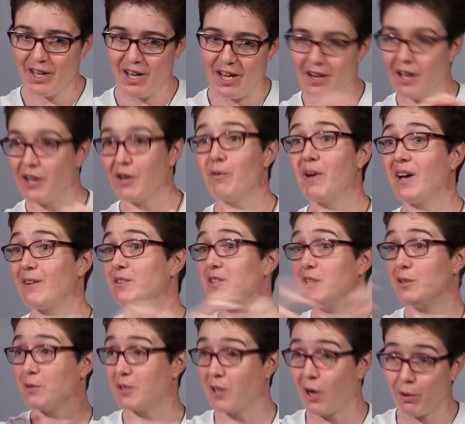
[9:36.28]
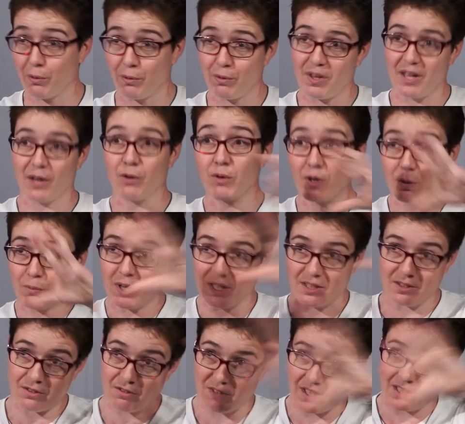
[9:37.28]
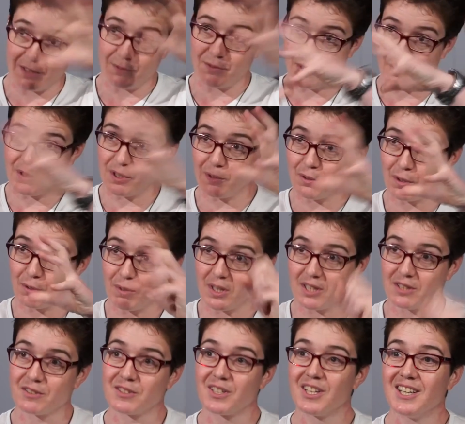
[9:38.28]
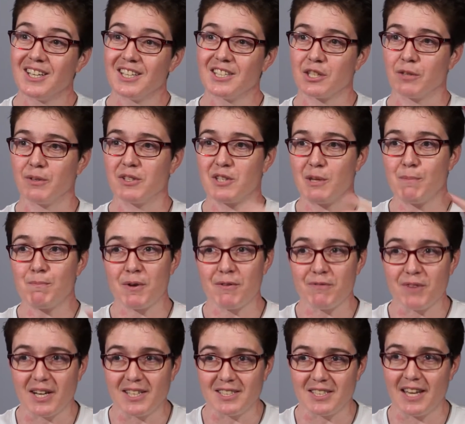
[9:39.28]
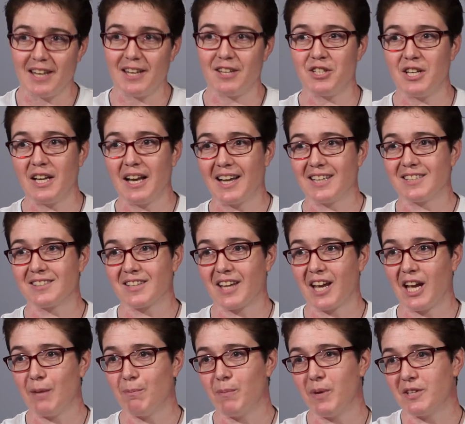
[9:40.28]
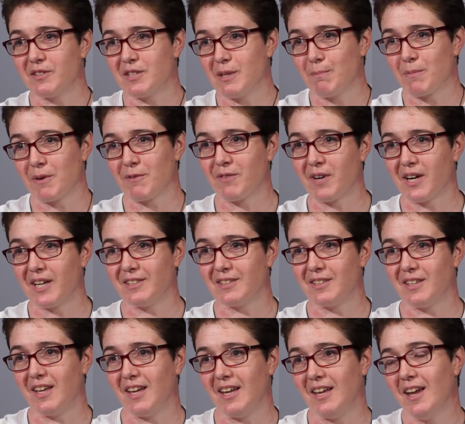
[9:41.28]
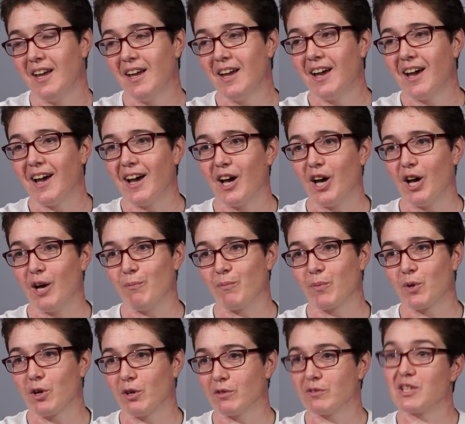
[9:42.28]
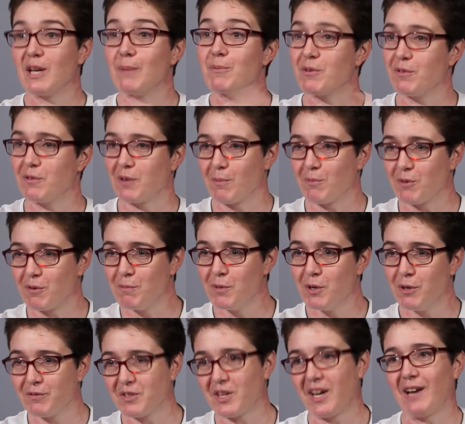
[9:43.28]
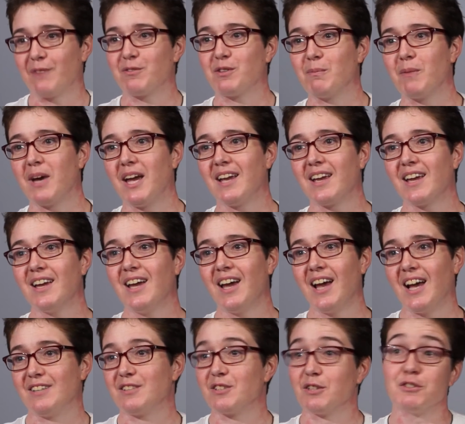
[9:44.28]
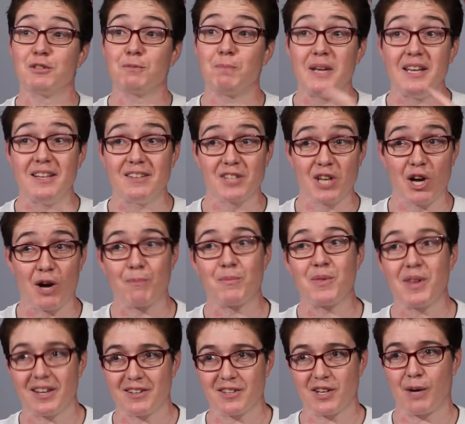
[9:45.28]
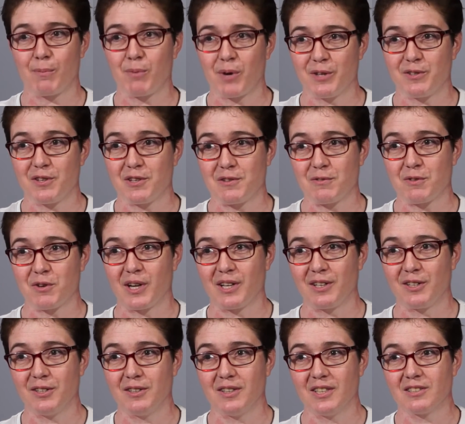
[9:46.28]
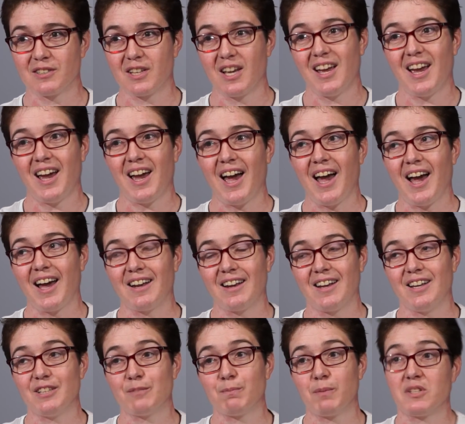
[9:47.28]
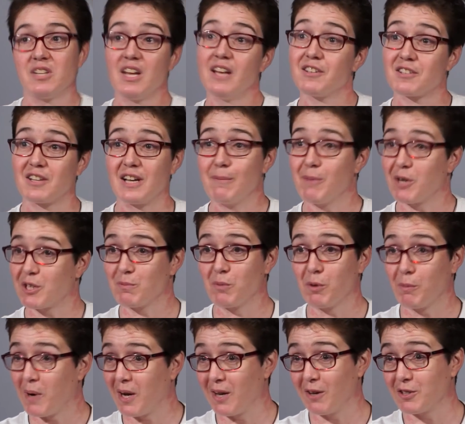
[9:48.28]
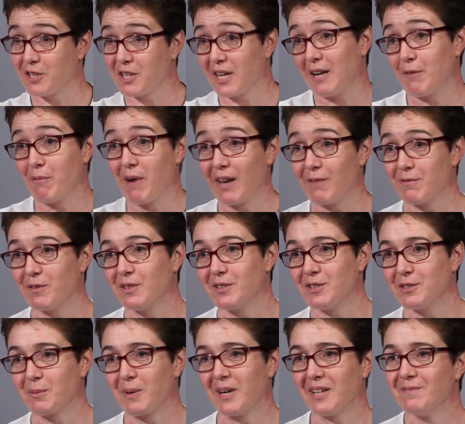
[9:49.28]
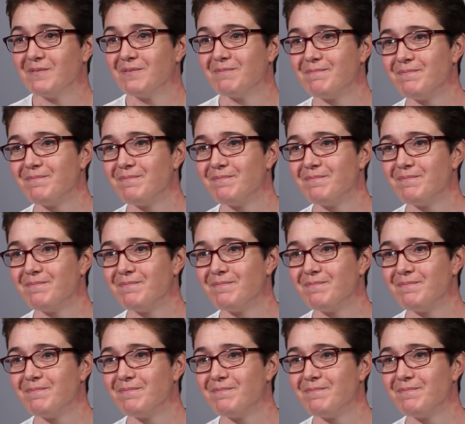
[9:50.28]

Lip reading: and I don't have to deal with the whole thing all at once, trying to fold it all at once. So it simplifies the energy landscape, it simplifies the concept of the number of moves I have to make, and so speeds up the entire process of trying to do this, and is potentially much more biologically relevant as well.